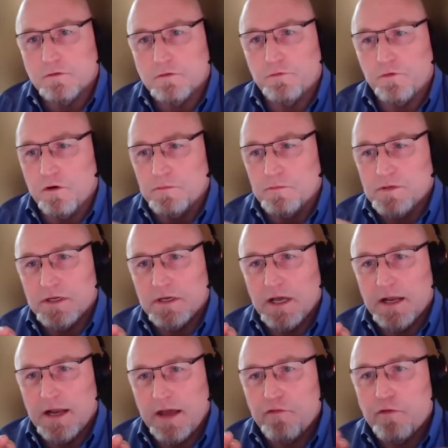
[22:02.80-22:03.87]
firms,
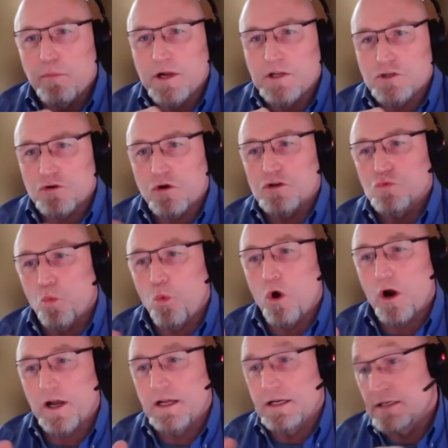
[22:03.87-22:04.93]
and everybody starts
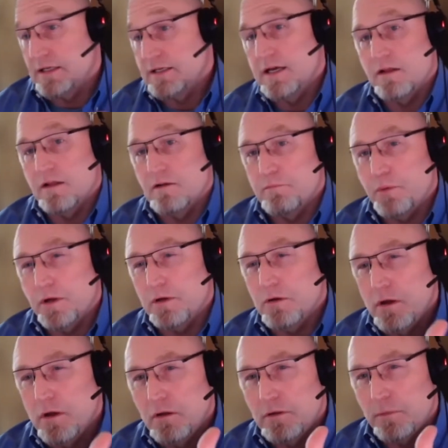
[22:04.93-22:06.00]
working together. But
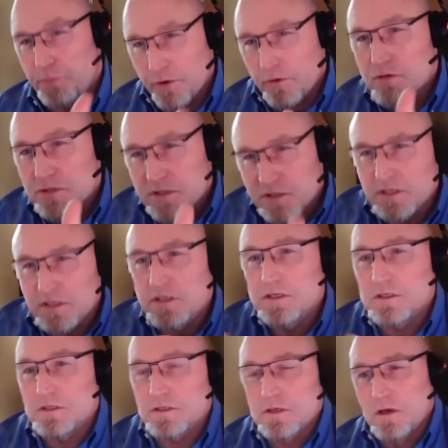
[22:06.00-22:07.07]
the Bureau
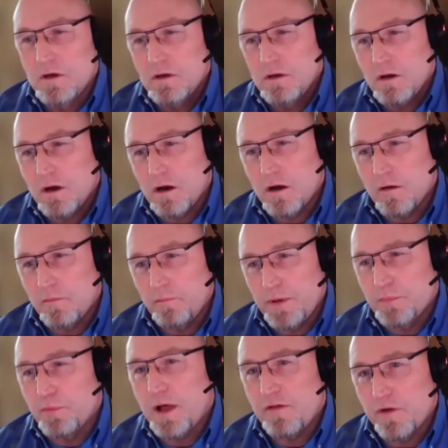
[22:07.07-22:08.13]
sees
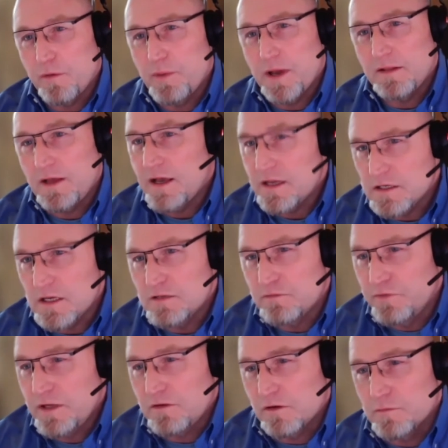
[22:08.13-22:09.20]
people having a bad day
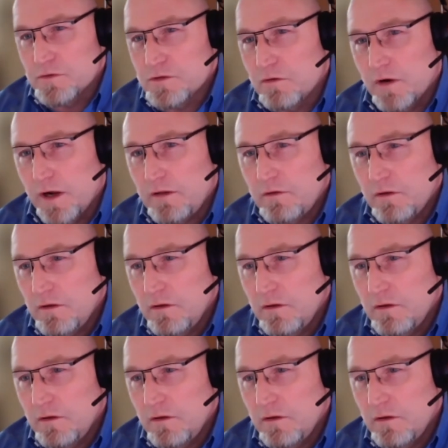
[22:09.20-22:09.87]
as victims, correct?